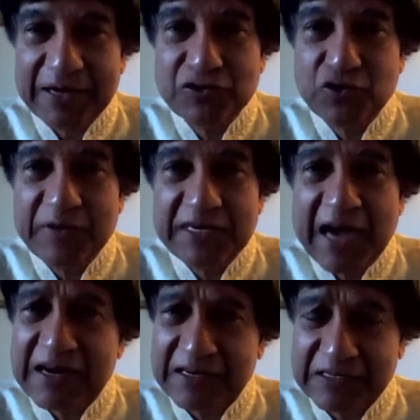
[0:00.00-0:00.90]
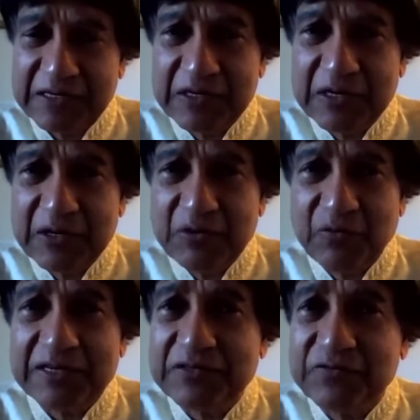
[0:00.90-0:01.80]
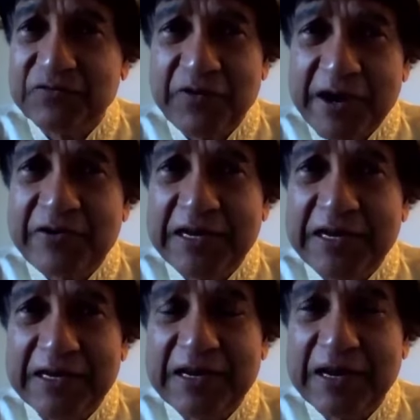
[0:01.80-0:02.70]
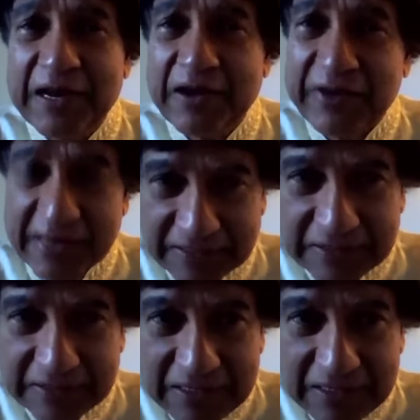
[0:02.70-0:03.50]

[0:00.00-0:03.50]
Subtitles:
but to be young was very heaven.